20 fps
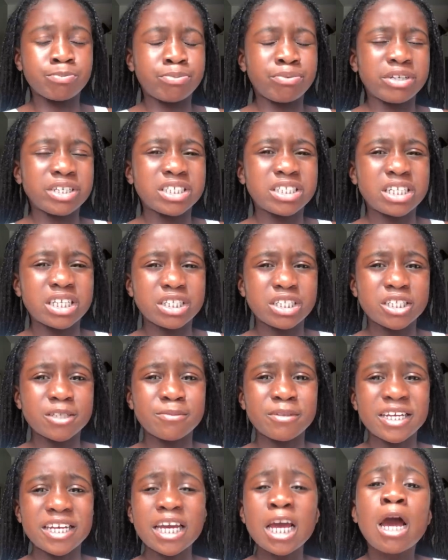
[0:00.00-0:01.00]
brings it to
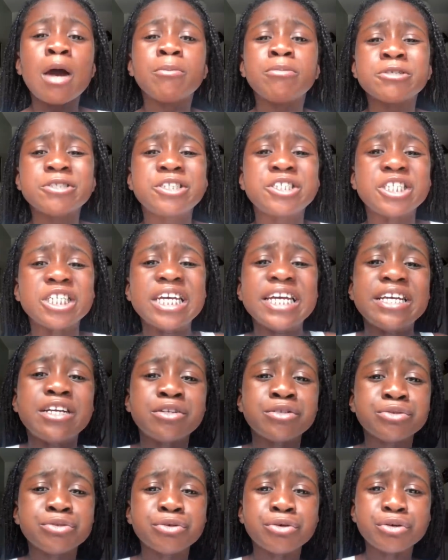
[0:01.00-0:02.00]
me. But she
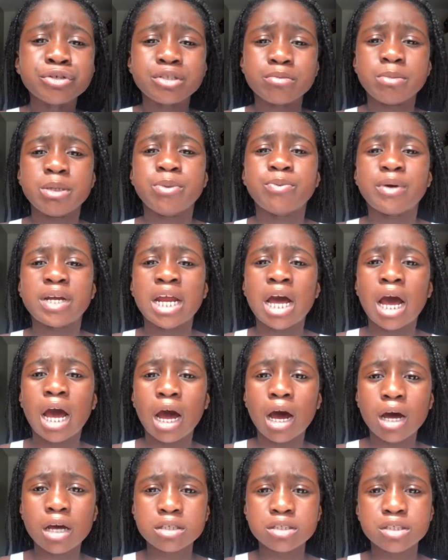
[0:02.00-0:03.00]
ignored me when I
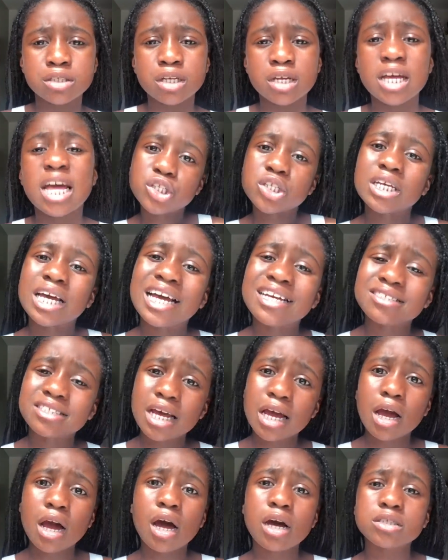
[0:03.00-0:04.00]
asked her. So guys,
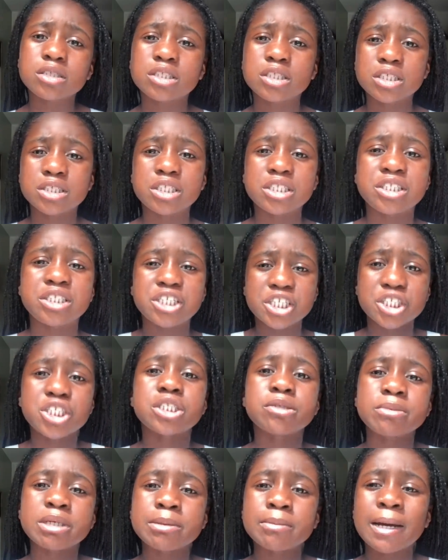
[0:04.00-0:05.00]
I asked her to
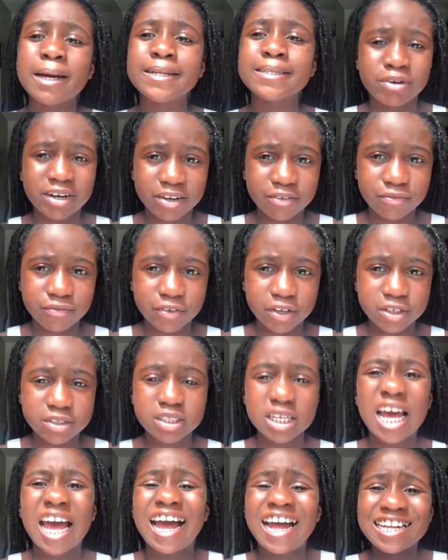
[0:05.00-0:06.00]
dish me my
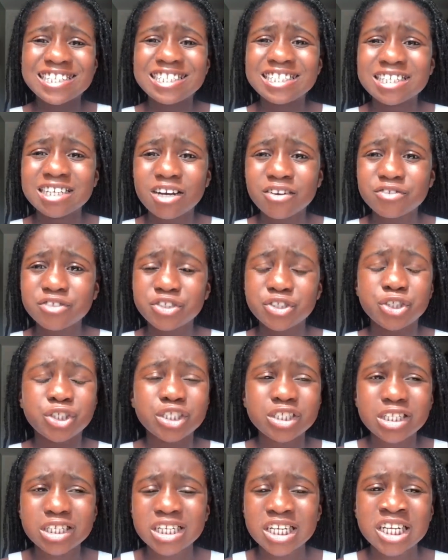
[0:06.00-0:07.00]
breakfast and then after
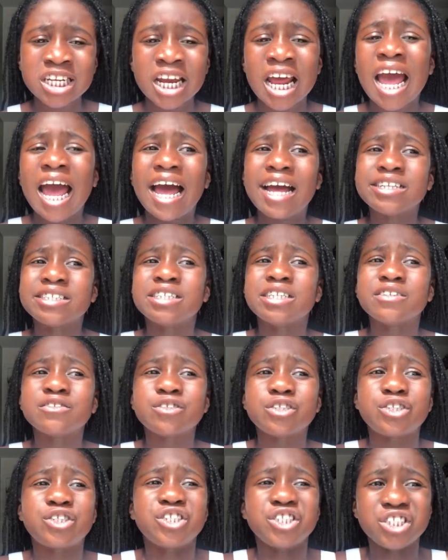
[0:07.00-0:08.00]
she didn't. And then
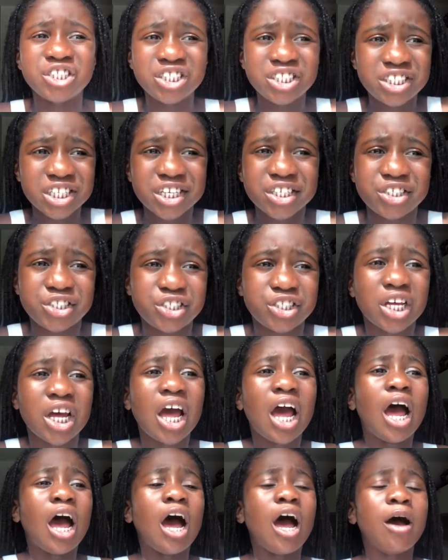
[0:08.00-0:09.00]
after she dished
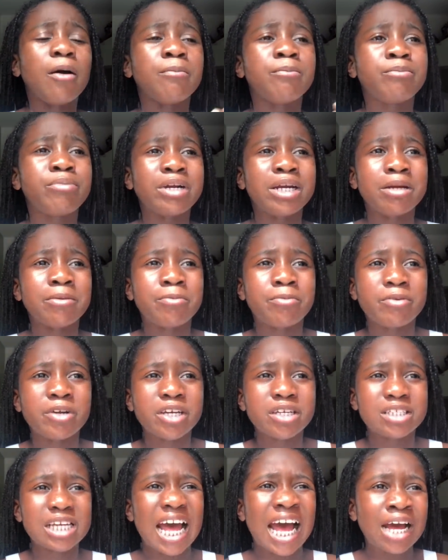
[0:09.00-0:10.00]
um, Bree
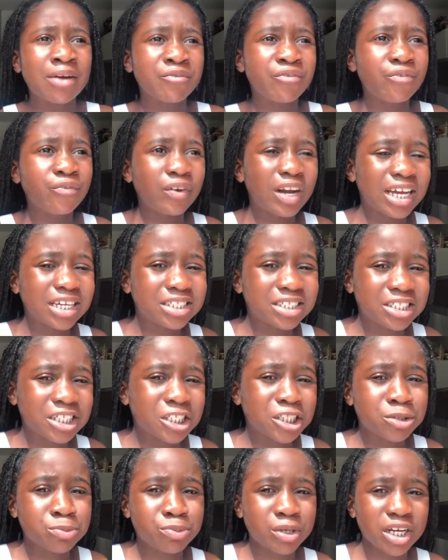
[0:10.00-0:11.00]
Breeze and
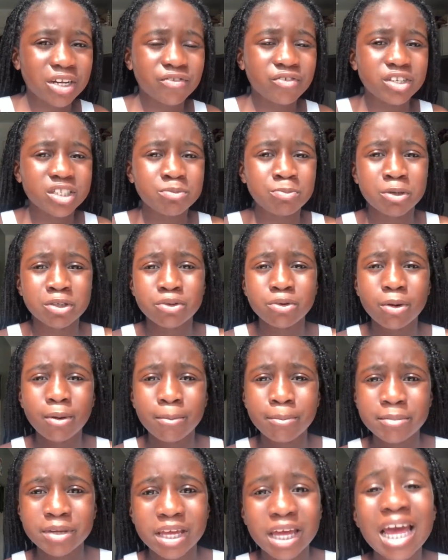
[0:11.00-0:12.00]
Flexton's breakfast, but
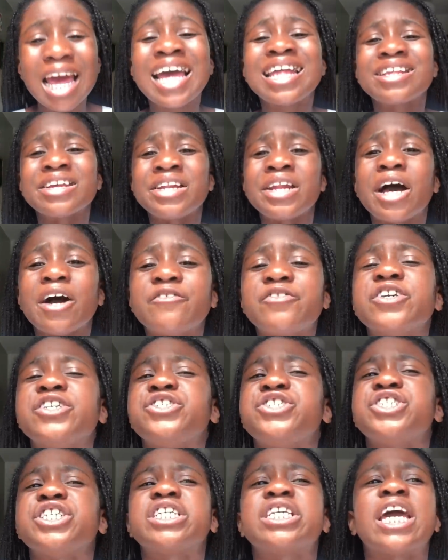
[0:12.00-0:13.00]
not me. Then after
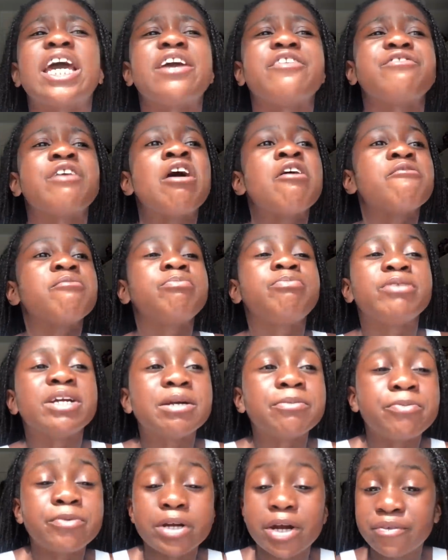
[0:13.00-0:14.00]
she gave
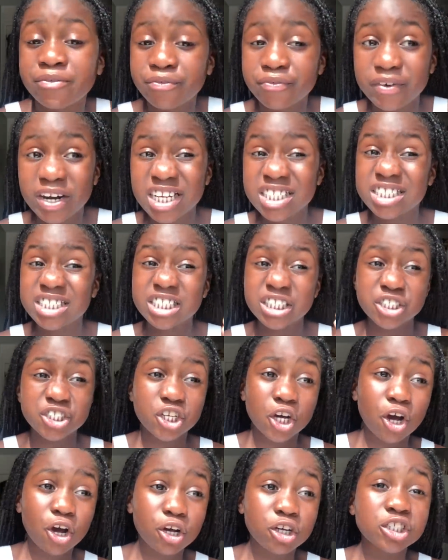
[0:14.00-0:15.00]
Bibian and in
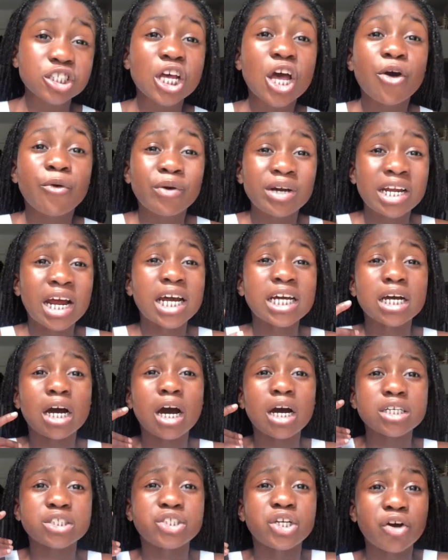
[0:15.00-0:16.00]
toes when I
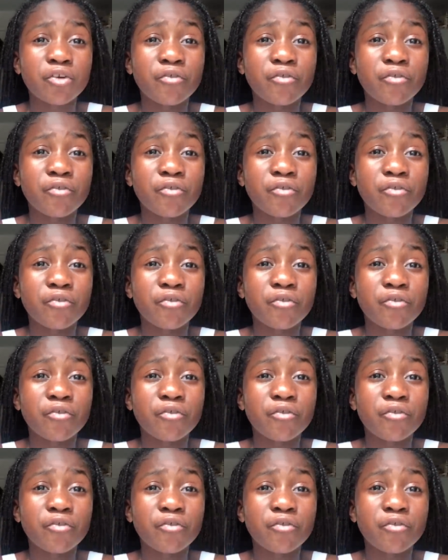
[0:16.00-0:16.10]
asked